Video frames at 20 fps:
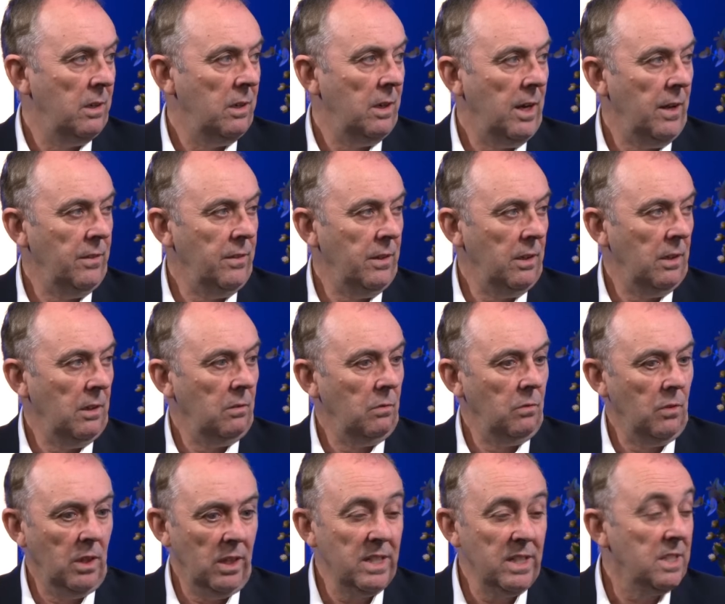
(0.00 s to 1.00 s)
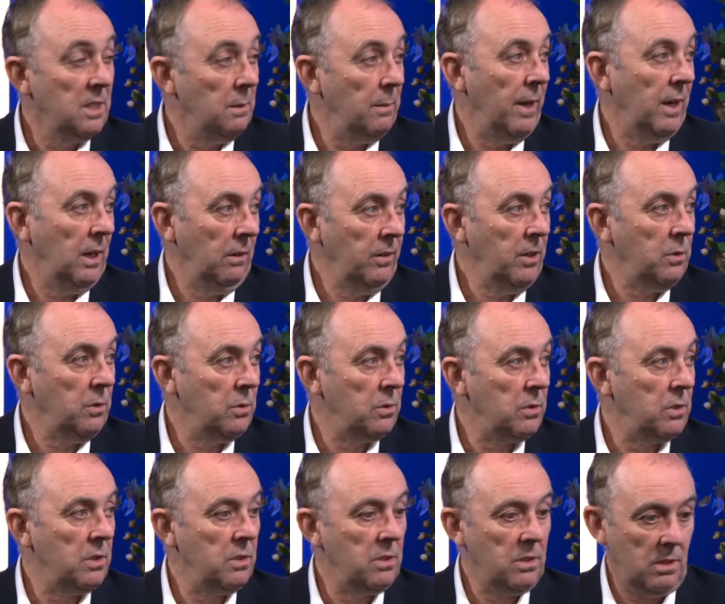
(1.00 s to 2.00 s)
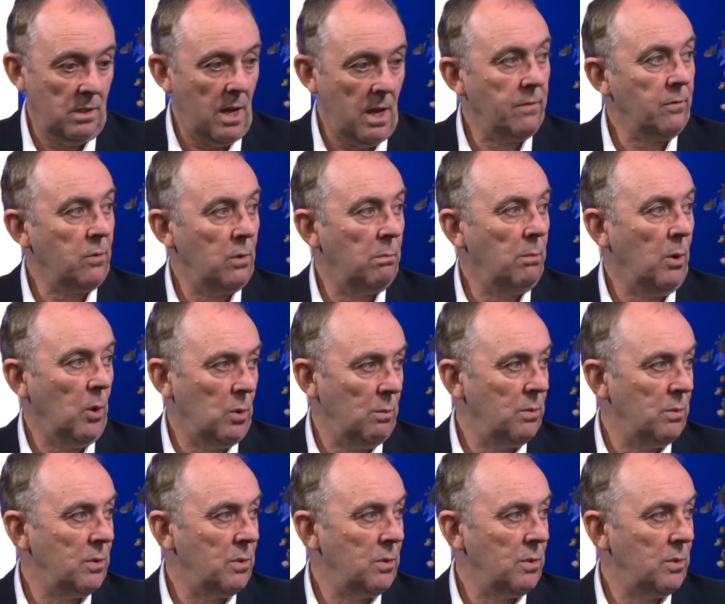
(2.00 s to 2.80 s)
And the least amount of interest is after it bottoms.